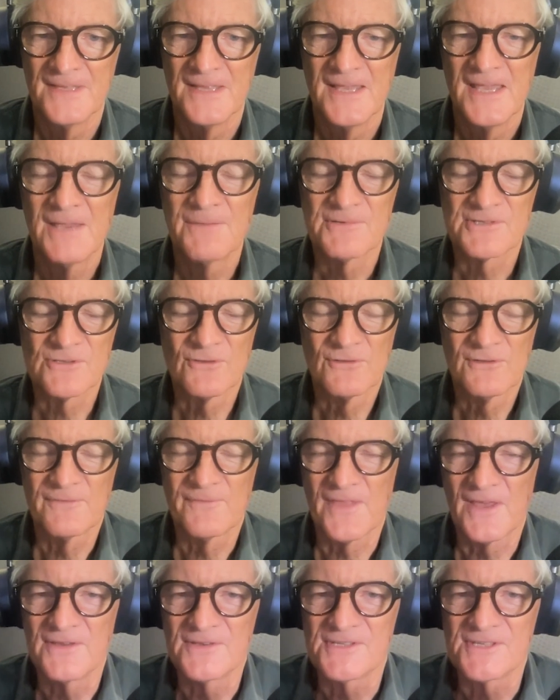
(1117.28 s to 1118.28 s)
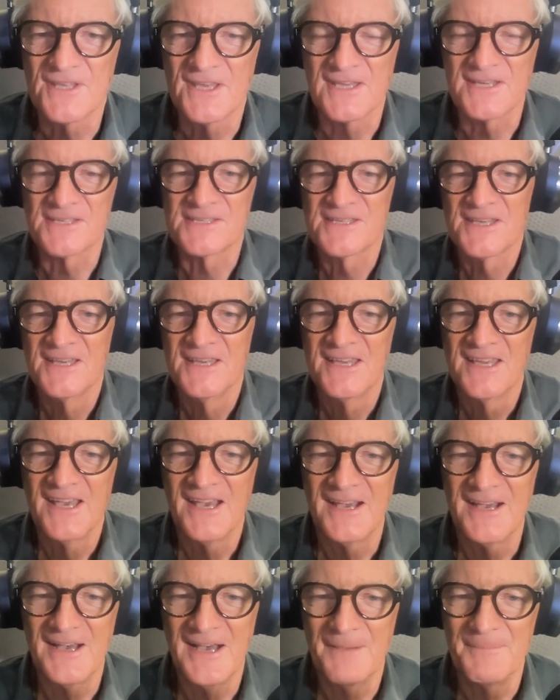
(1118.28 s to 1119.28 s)
It was all of those things.
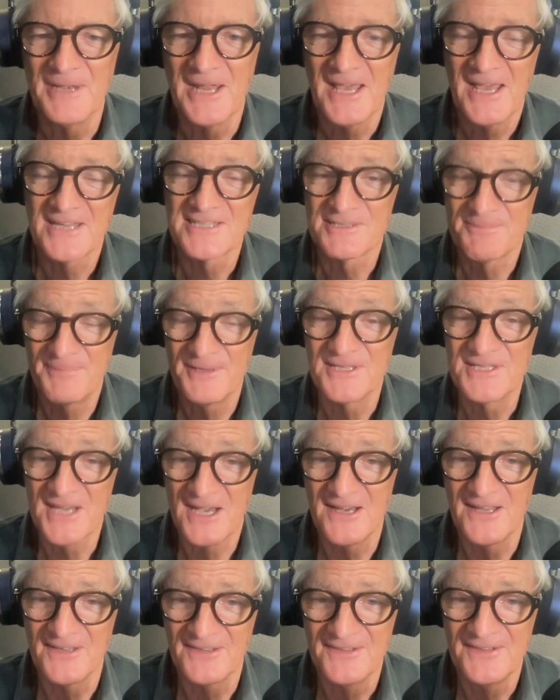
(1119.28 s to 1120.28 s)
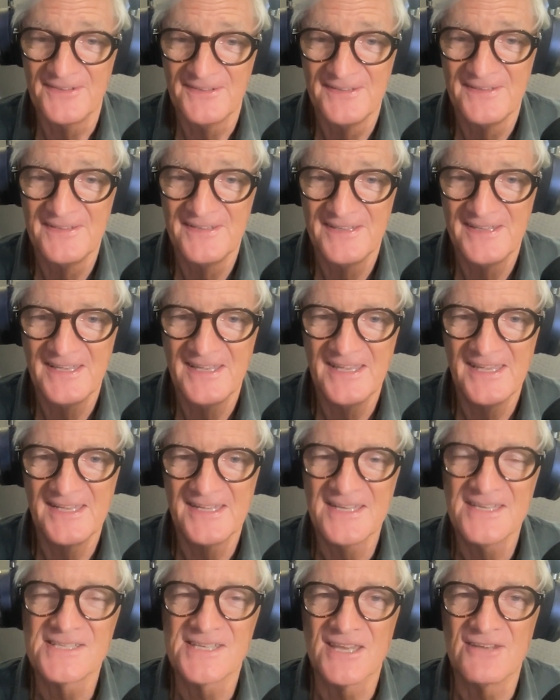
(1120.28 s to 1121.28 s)
I mean, it had to be done.
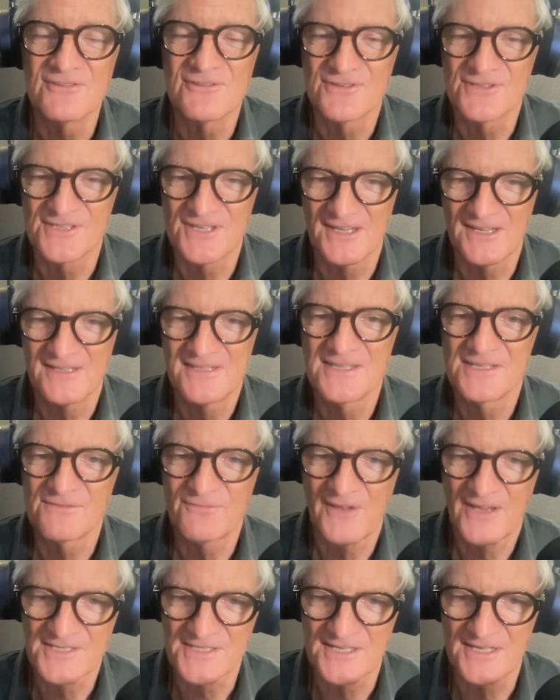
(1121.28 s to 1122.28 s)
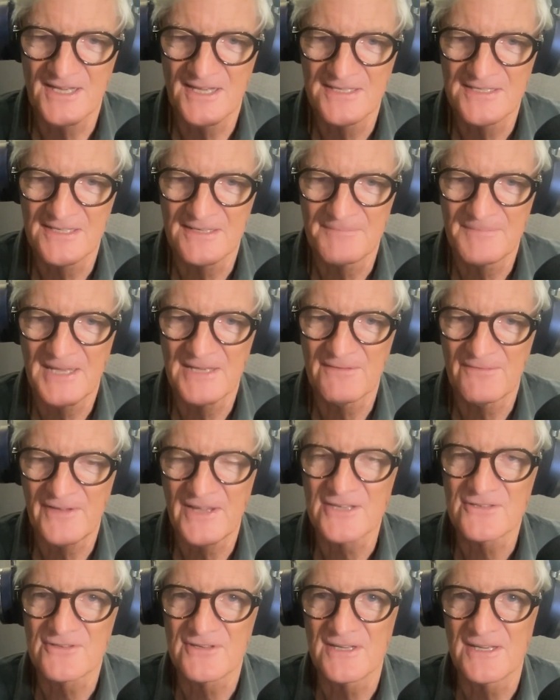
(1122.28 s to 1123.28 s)
It is interesting. It is fascinating.
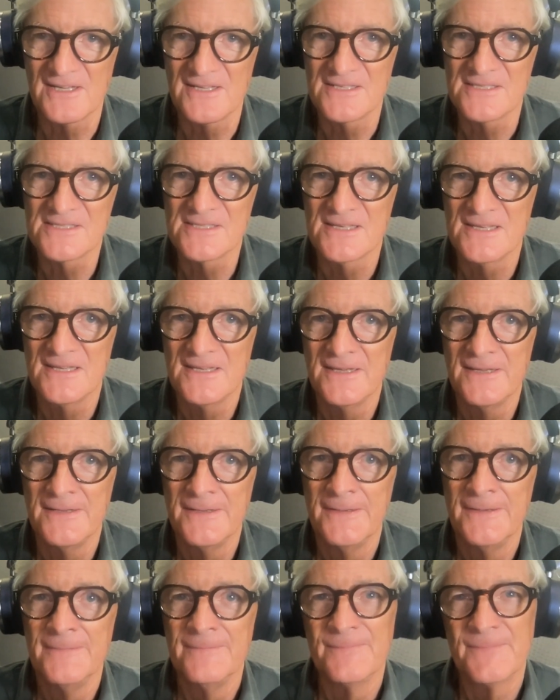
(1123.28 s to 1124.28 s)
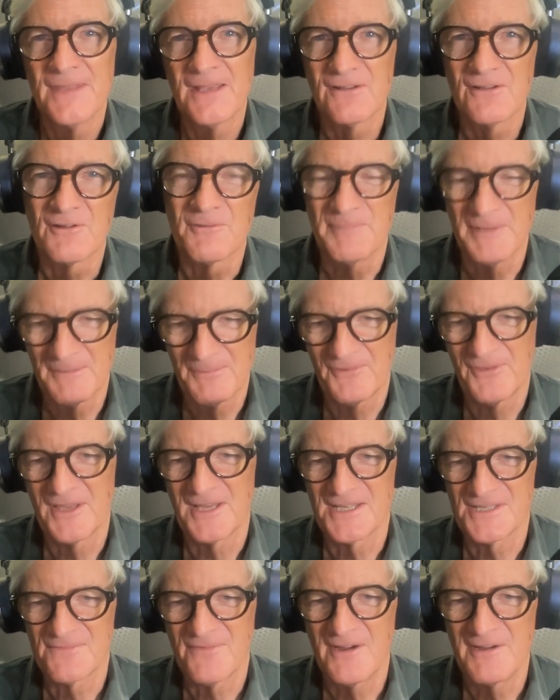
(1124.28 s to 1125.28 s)
Manufacturing is, a lot of people
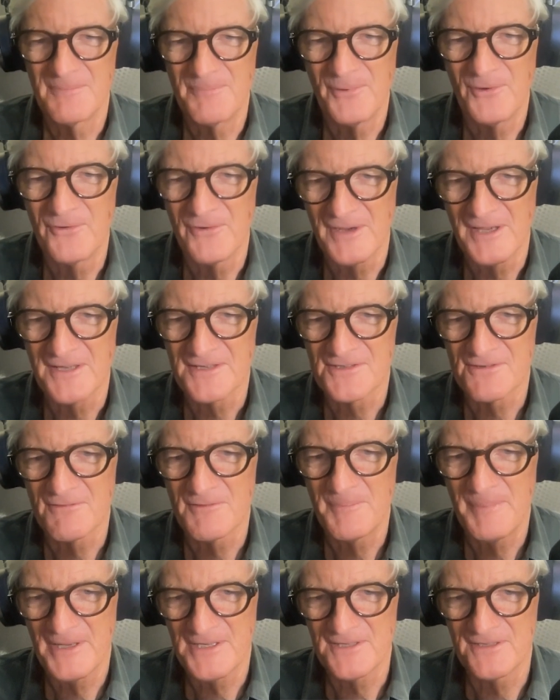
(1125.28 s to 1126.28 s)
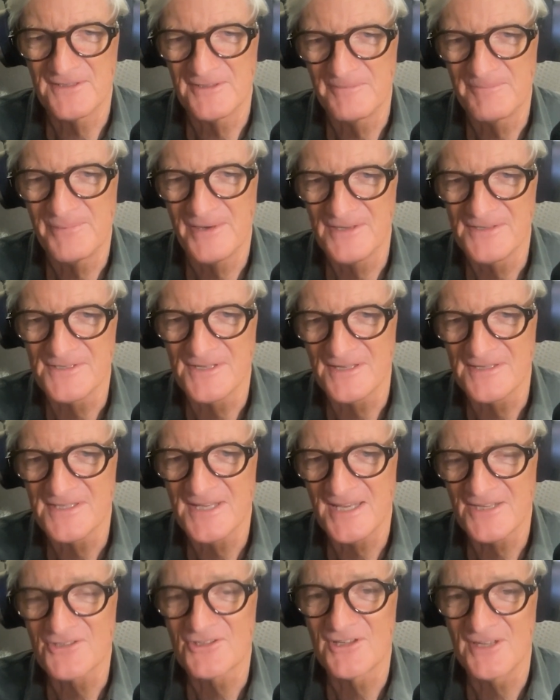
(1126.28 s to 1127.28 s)
think it's very boring. It's a repetitive process.
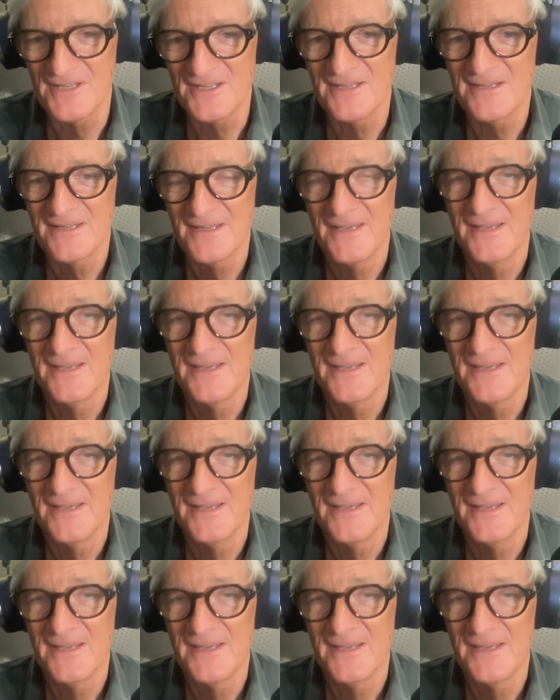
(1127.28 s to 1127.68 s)
Actually,